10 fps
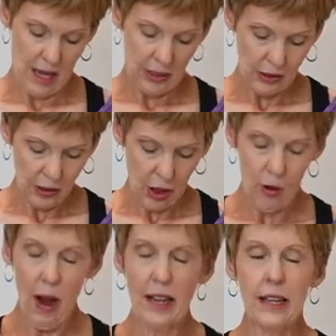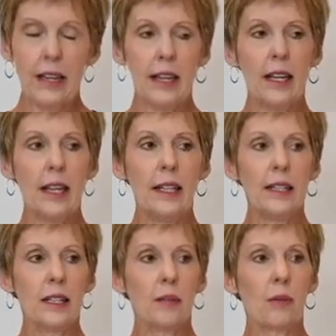So I need
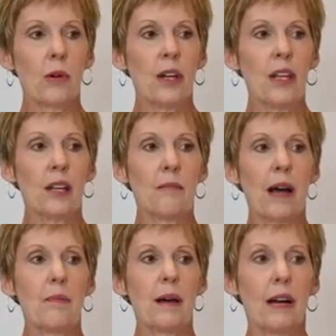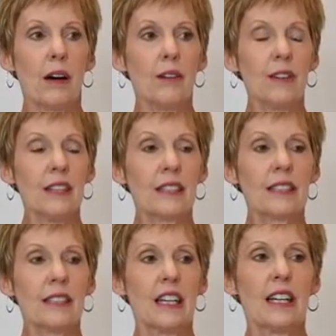to bring my
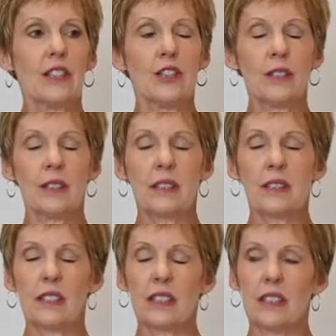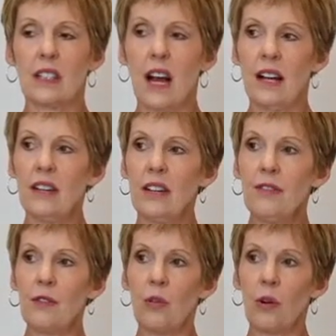pelvis just slightly
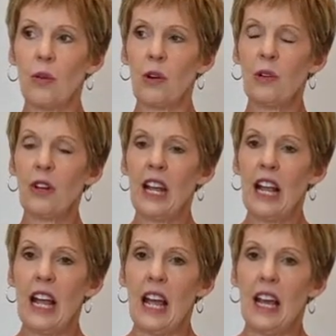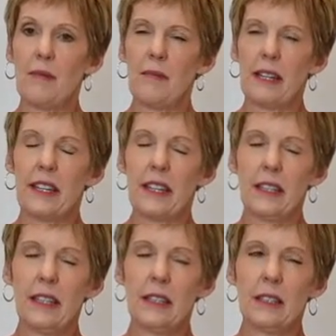forward.
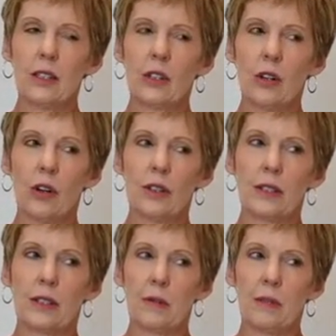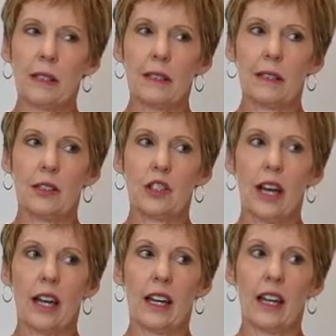Begin to start zipping this
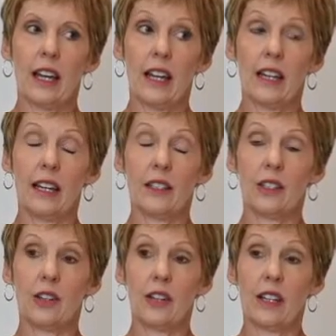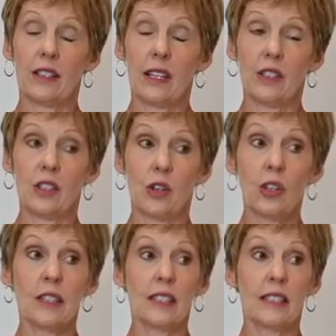jacket, and as I
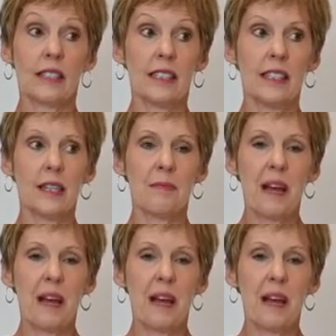start to zip,